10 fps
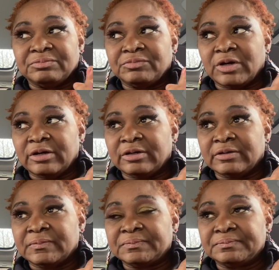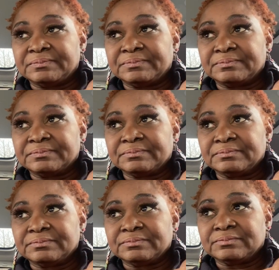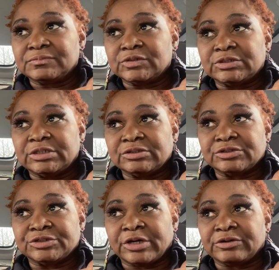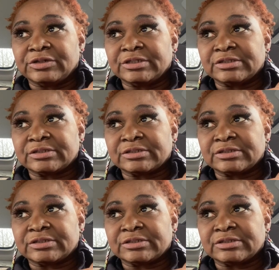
Um, she's a journalist,